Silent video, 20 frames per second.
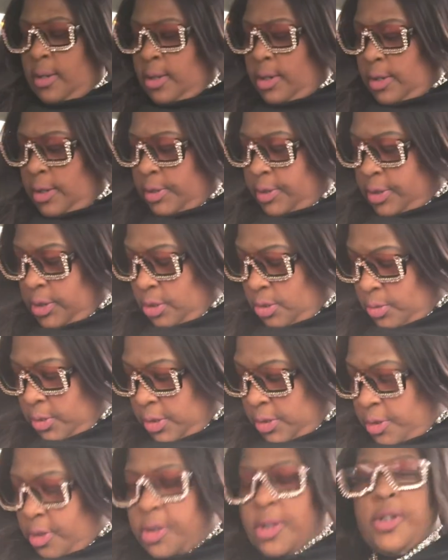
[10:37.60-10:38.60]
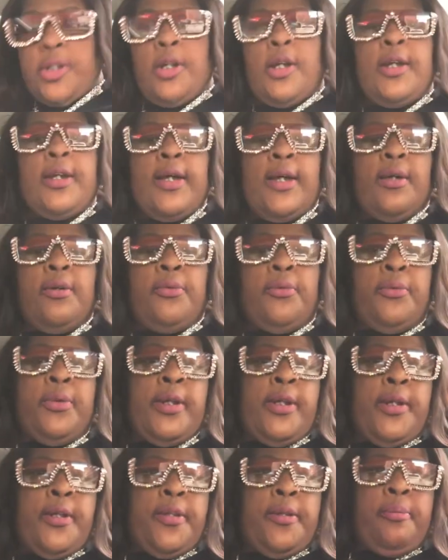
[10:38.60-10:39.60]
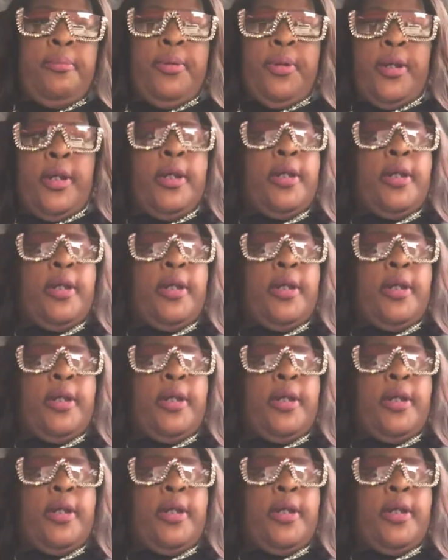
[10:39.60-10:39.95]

so we're gonna start out with putting